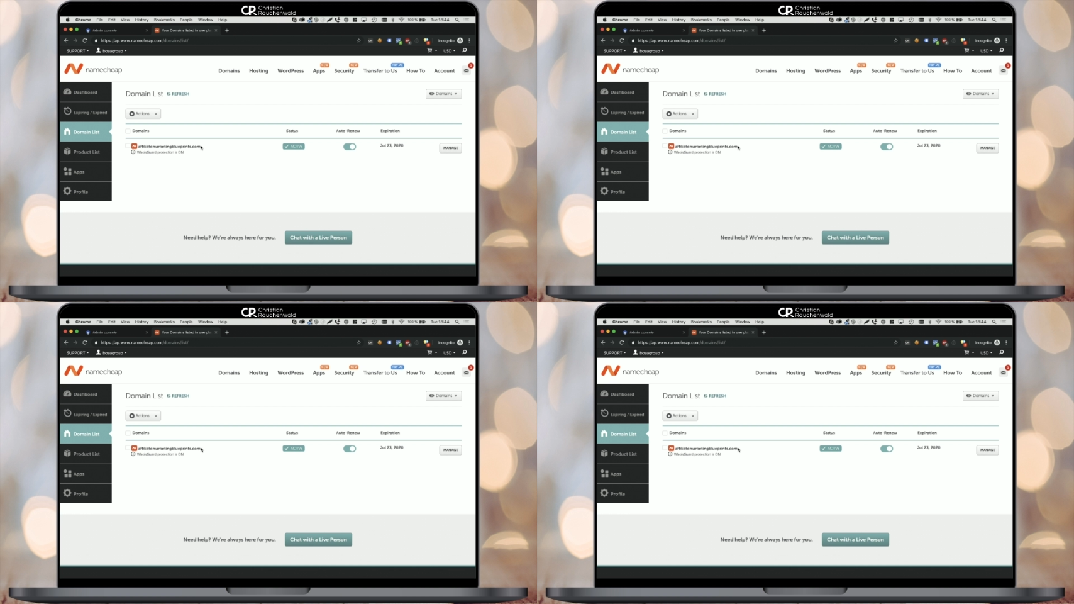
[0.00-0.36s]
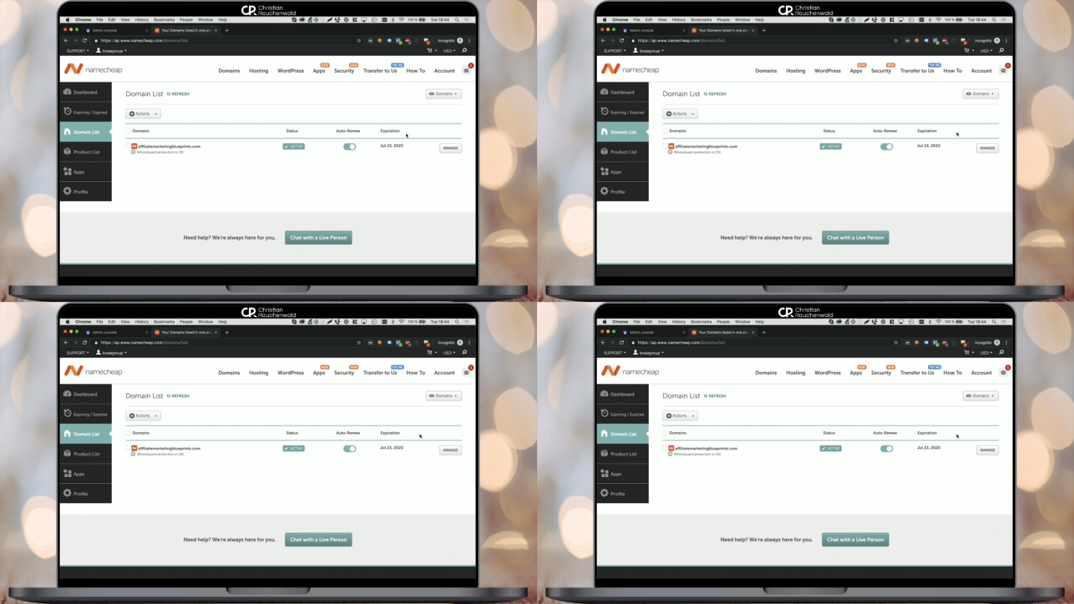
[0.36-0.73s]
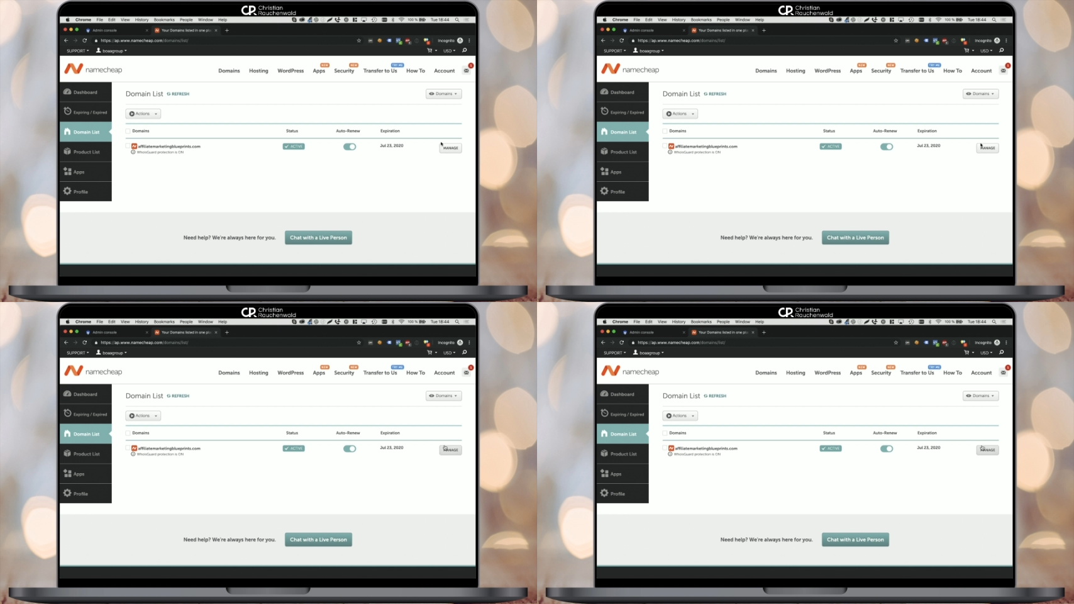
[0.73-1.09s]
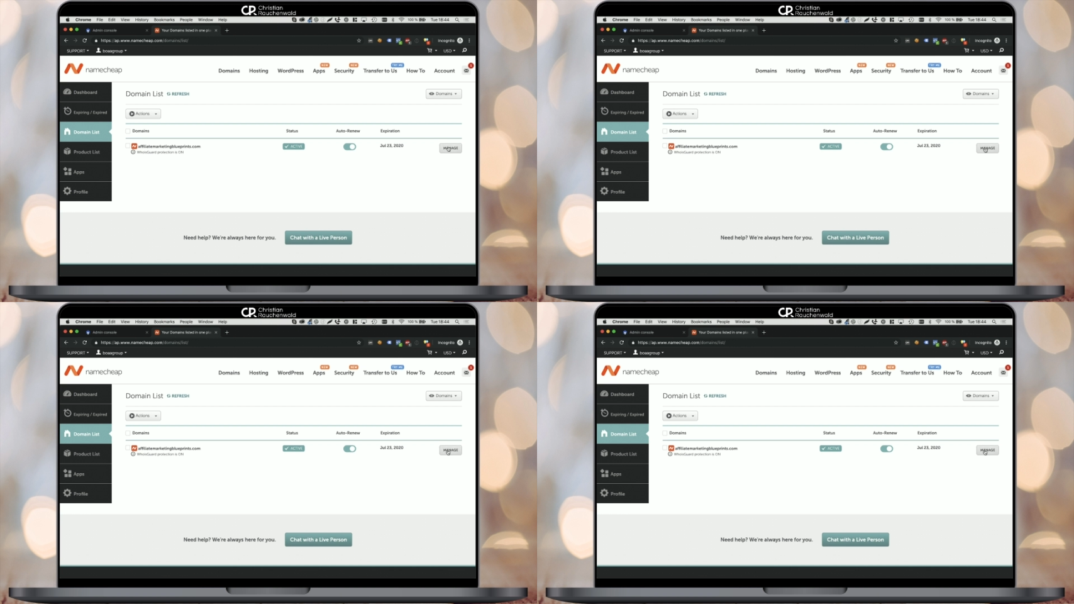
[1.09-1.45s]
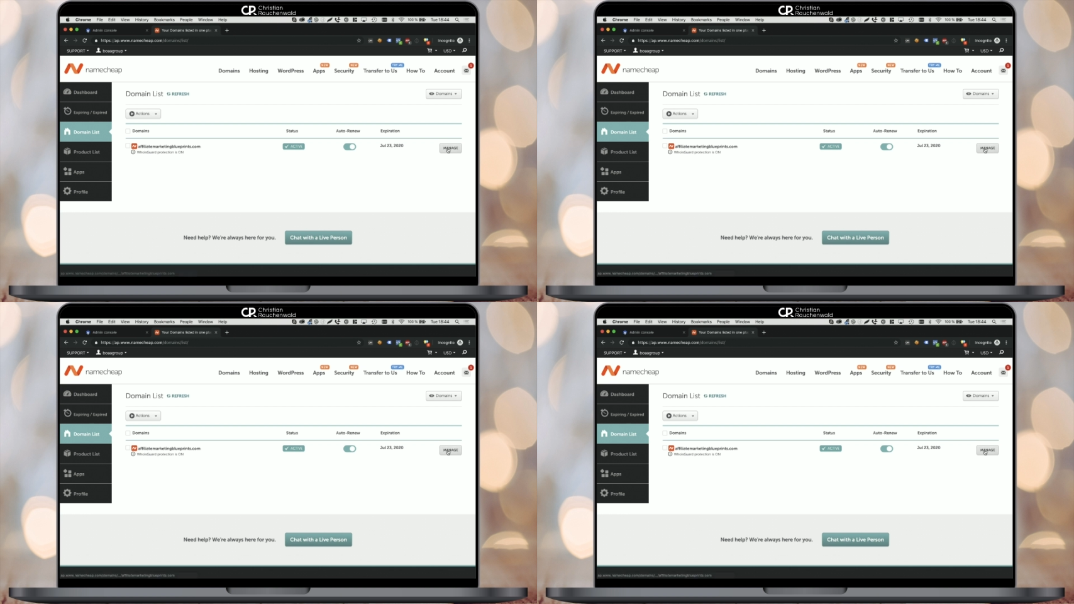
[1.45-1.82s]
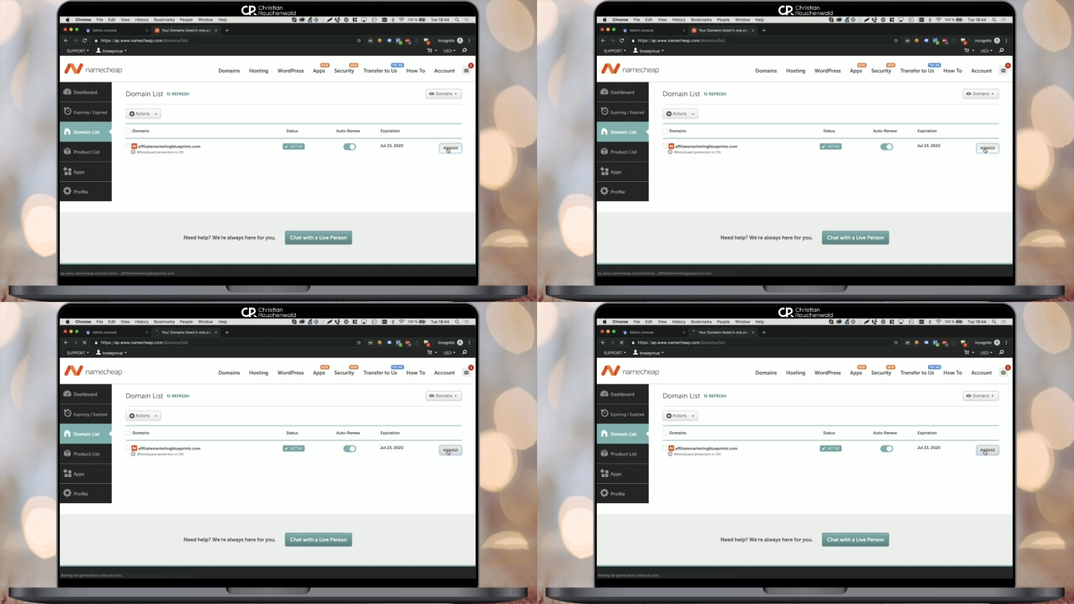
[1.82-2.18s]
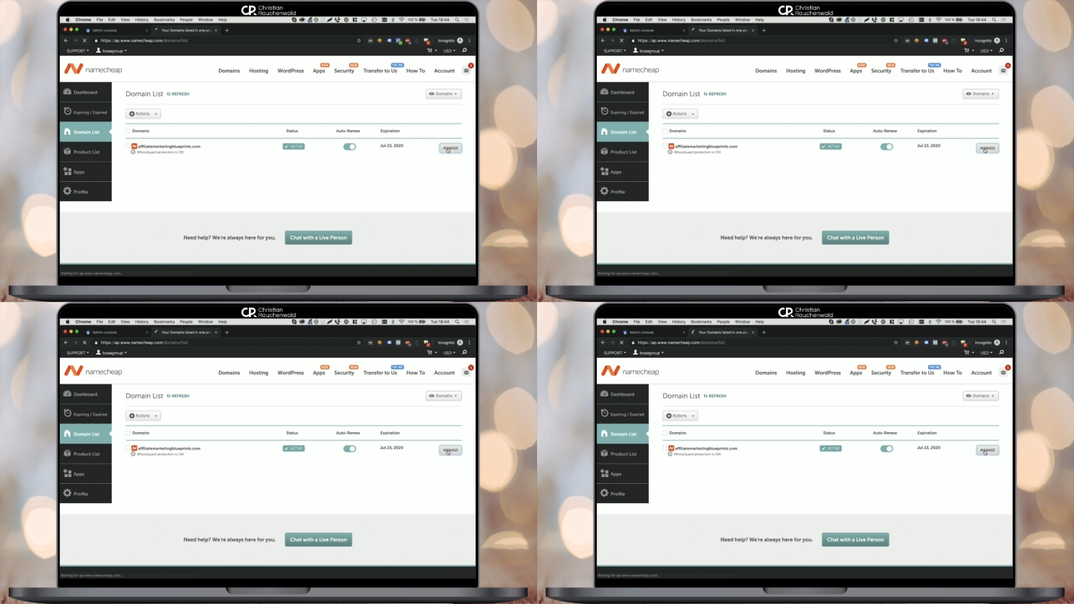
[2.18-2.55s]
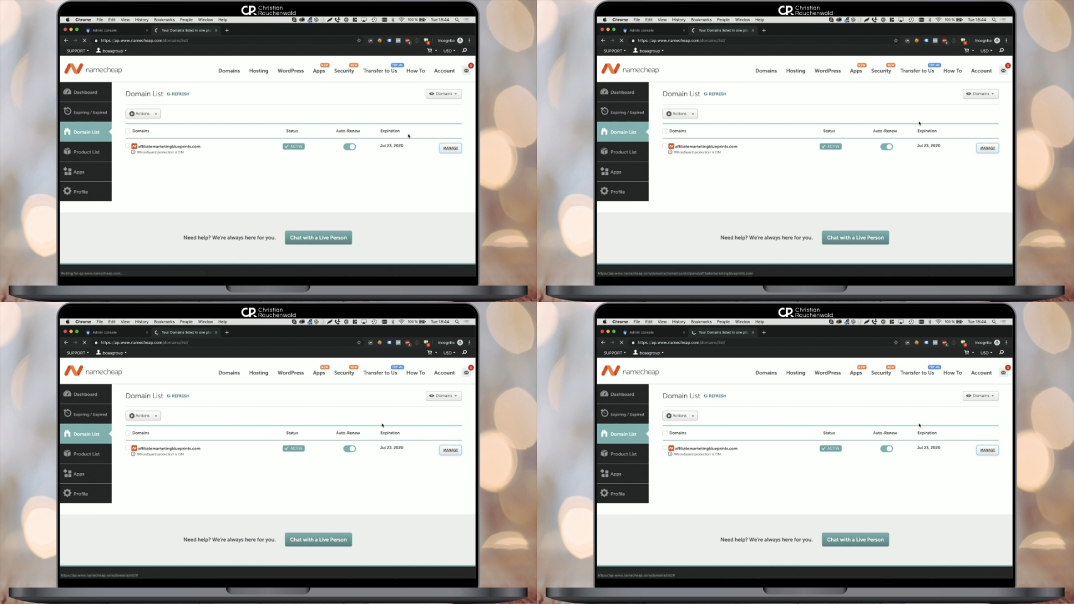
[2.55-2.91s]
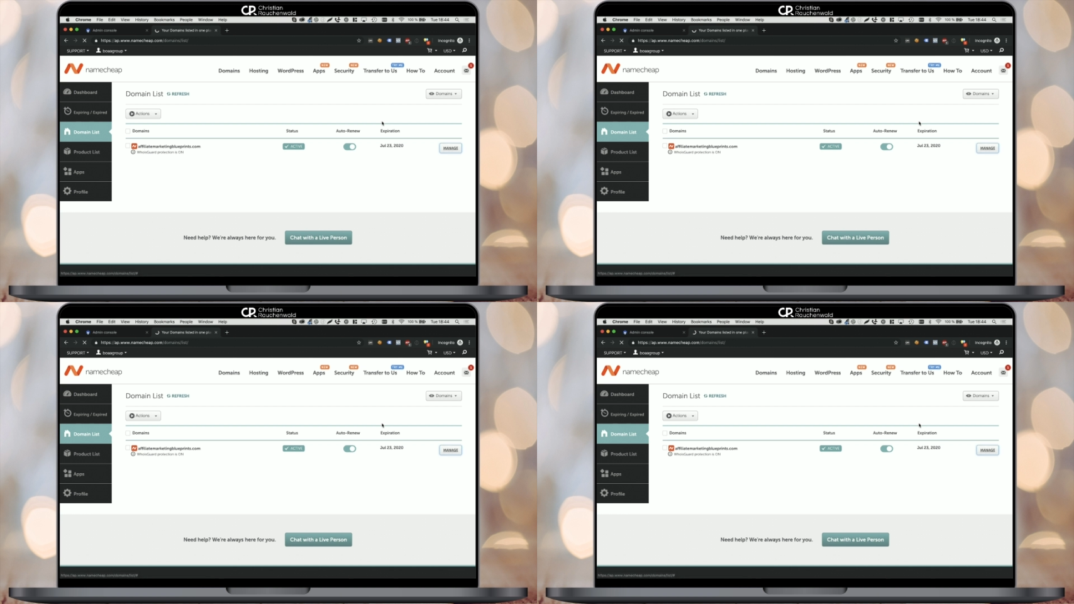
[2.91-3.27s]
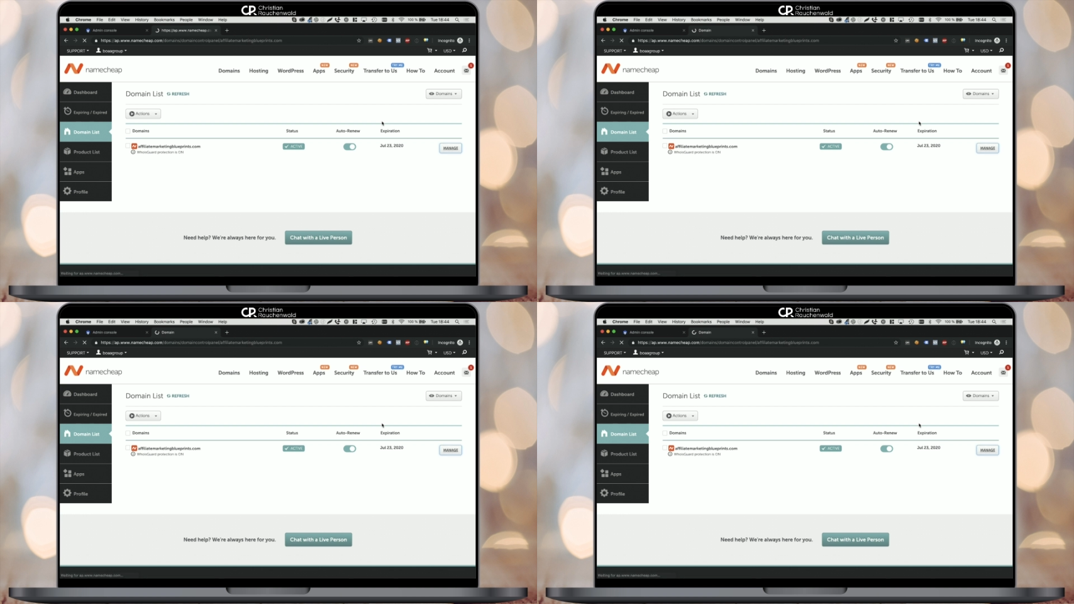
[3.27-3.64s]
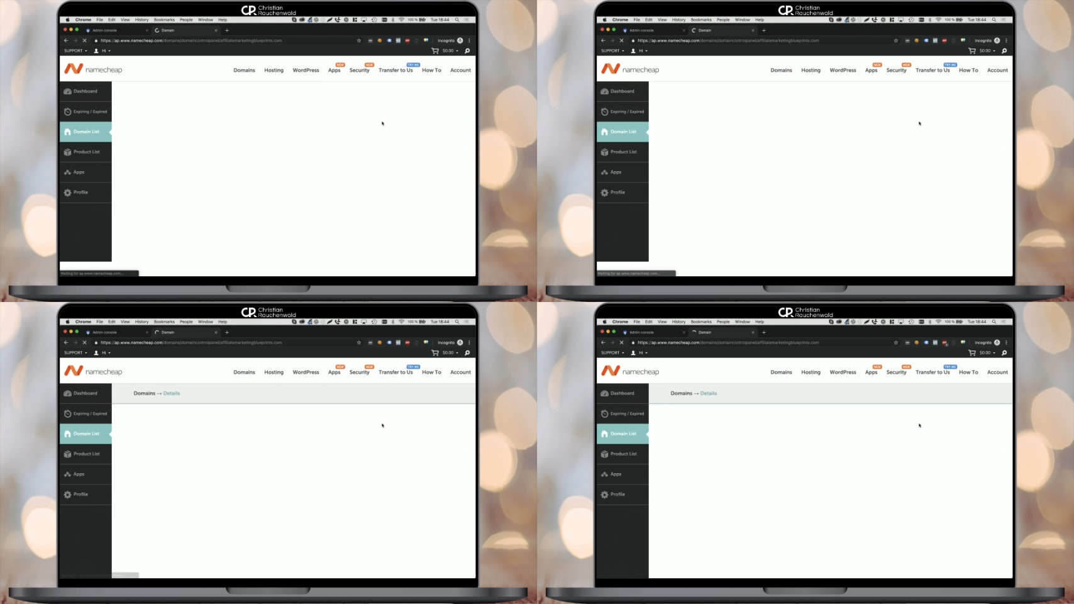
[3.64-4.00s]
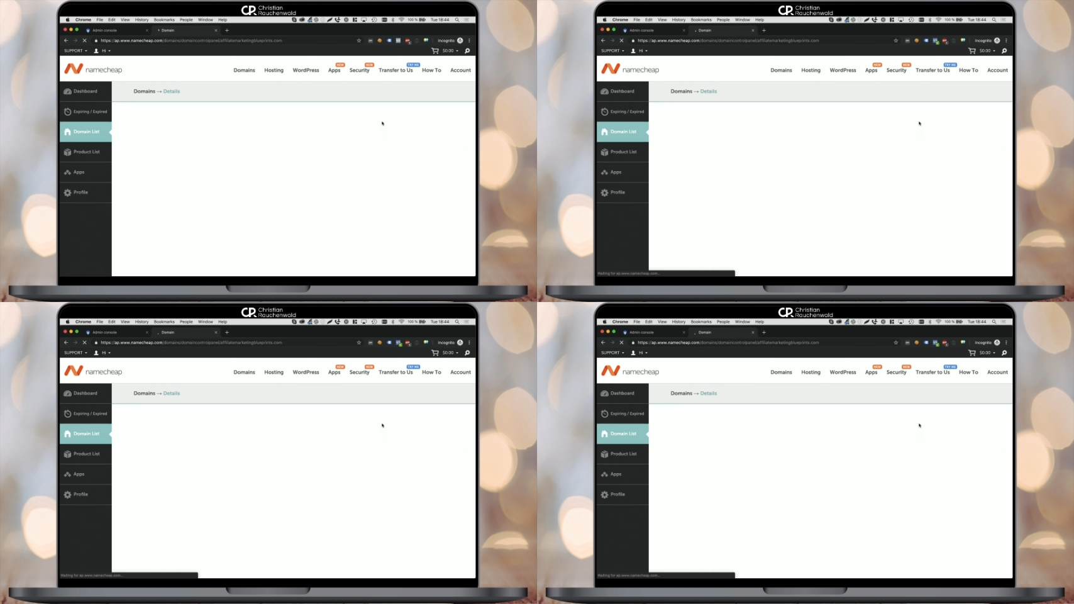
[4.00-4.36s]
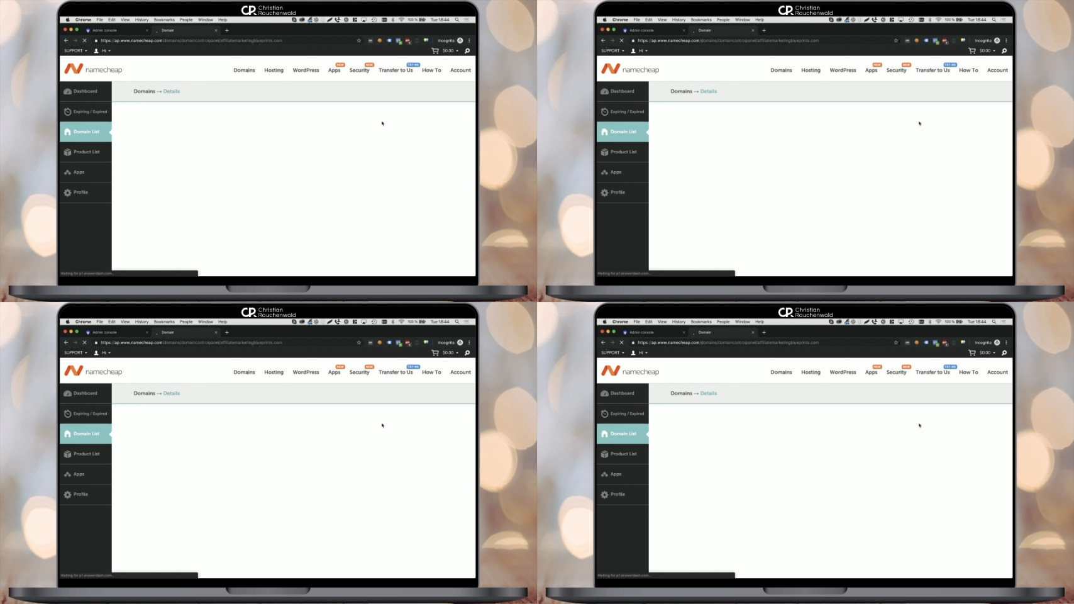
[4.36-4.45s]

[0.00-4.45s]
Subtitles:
[unreadable: no face in view]